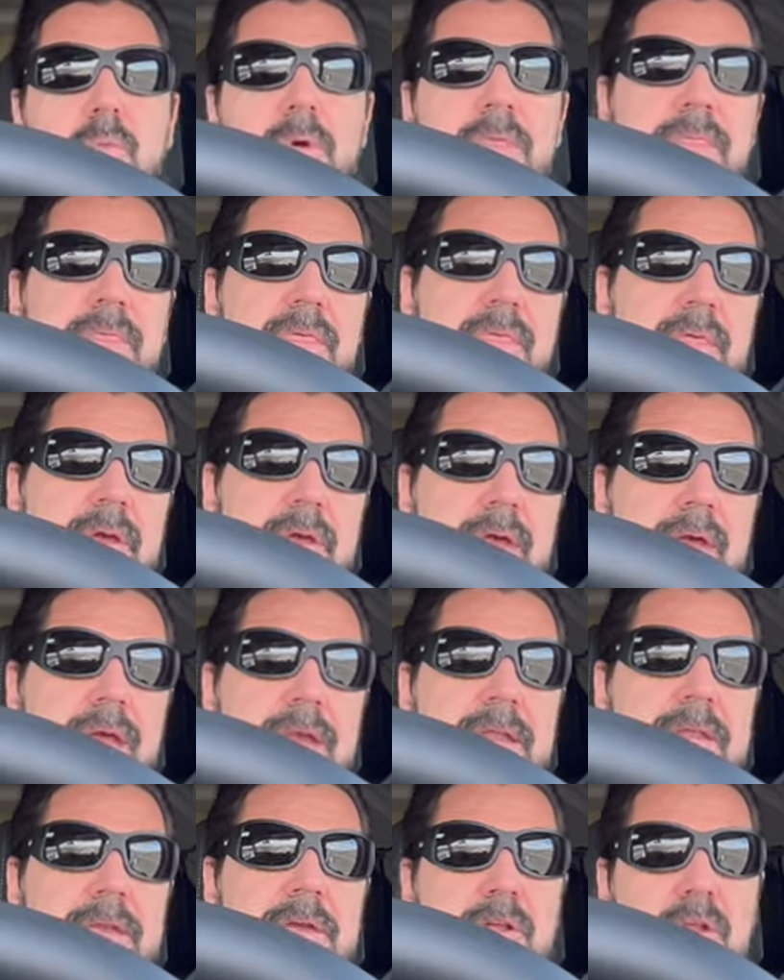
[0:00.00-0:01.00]
with
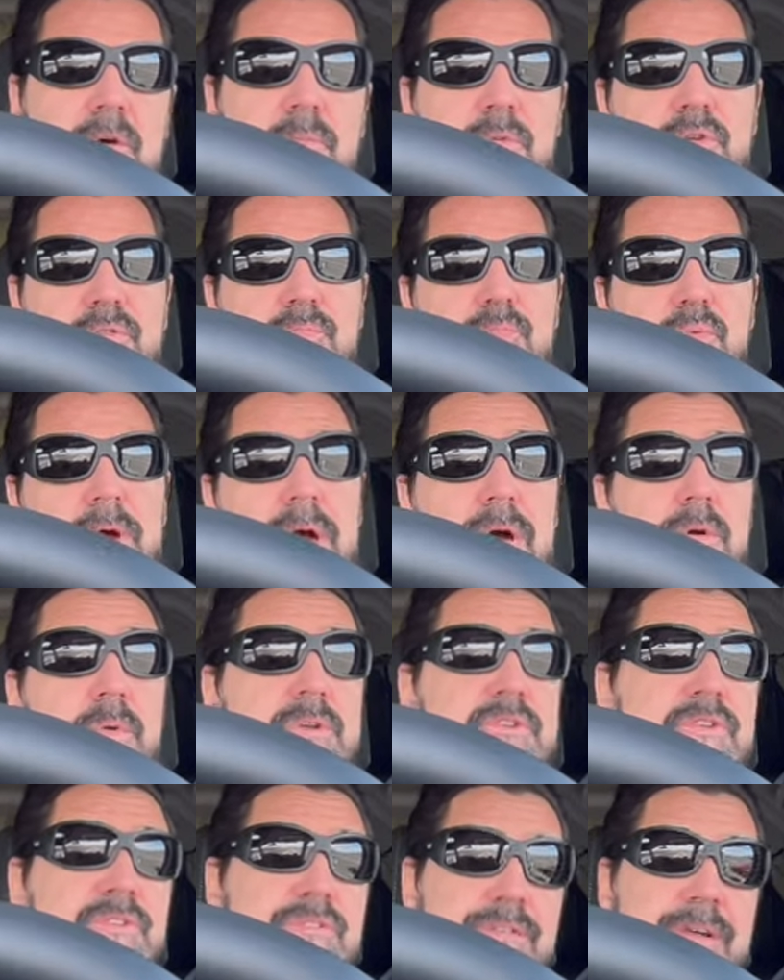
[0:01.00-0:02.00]
80 kilometers per hour,
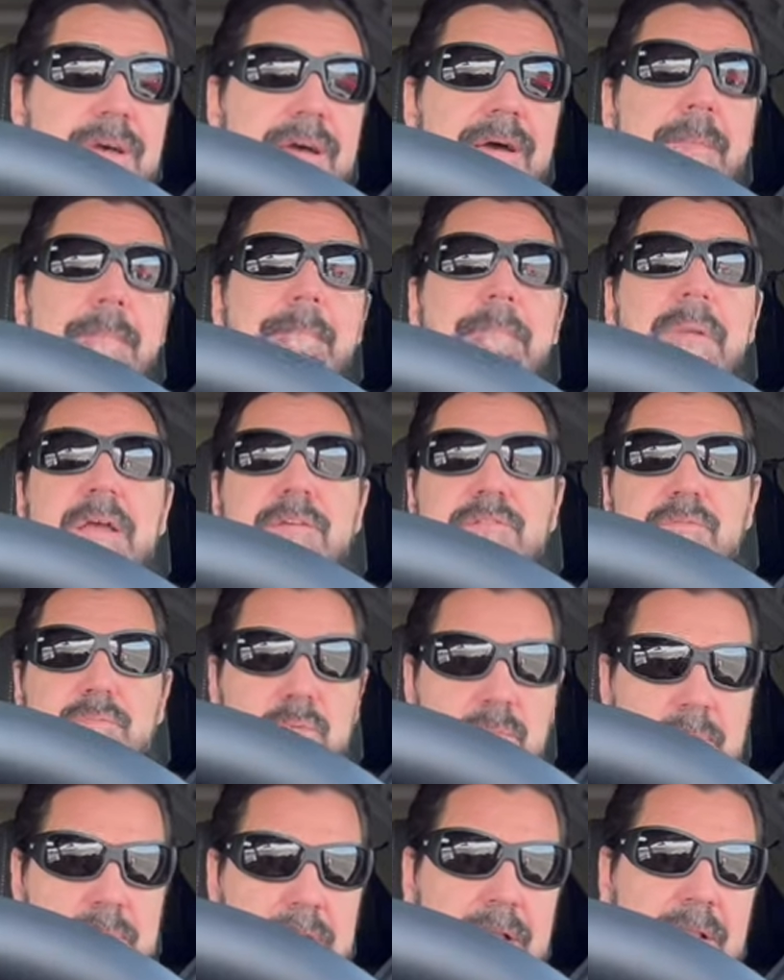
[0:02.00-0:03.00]
which is the
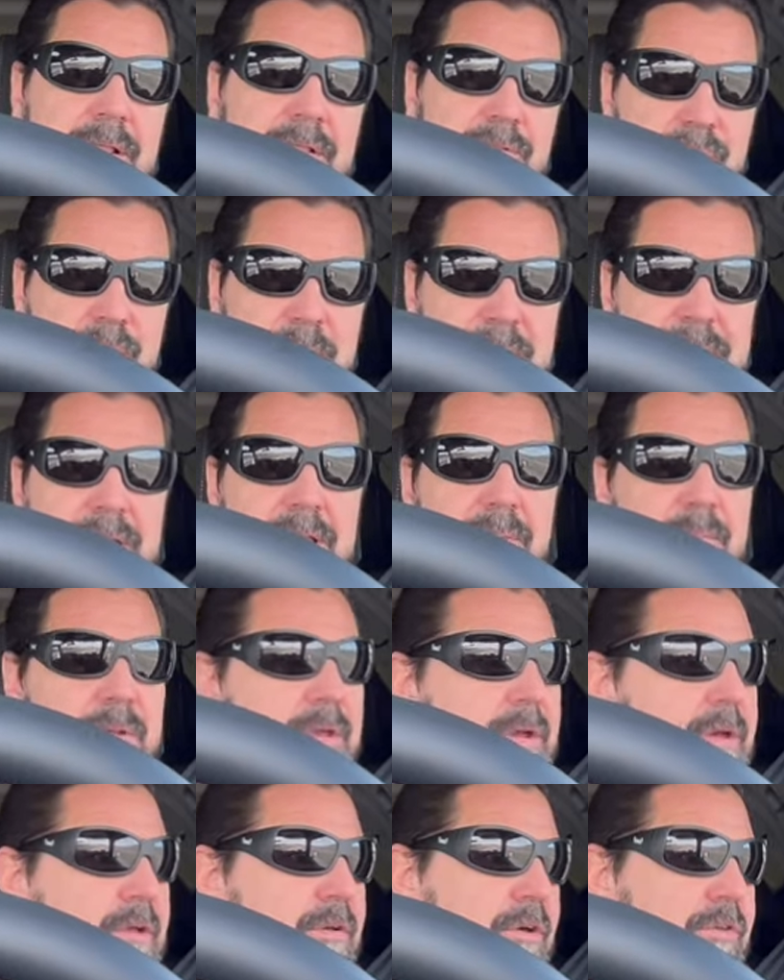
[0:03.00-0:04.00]
maximum legal speed limit
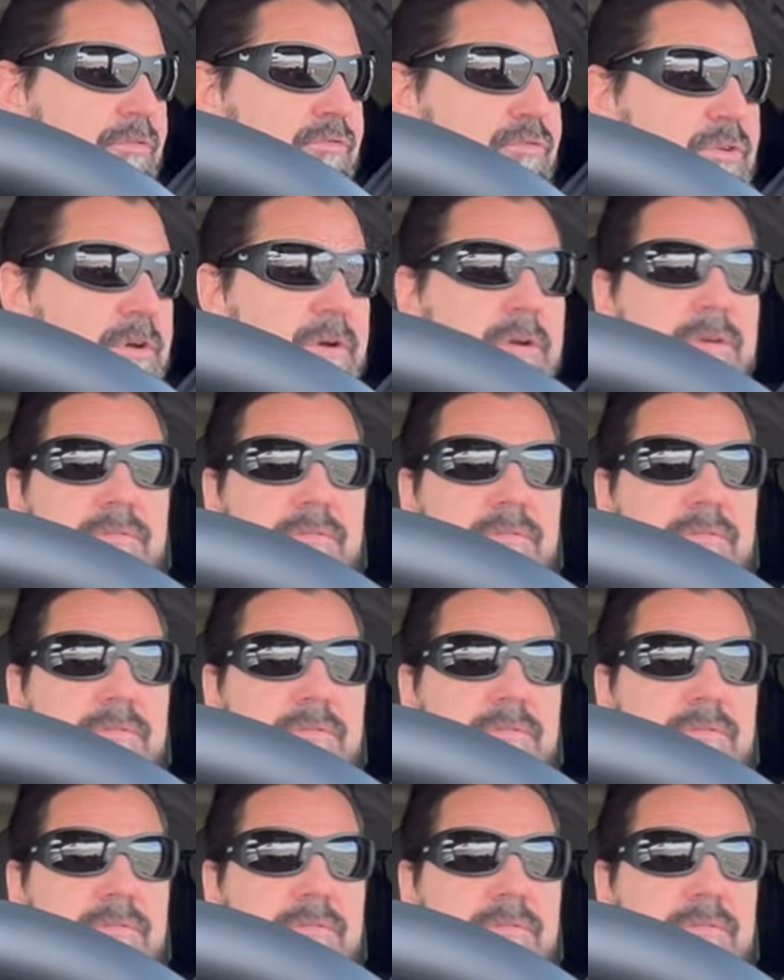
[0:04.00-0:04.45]
here in Austria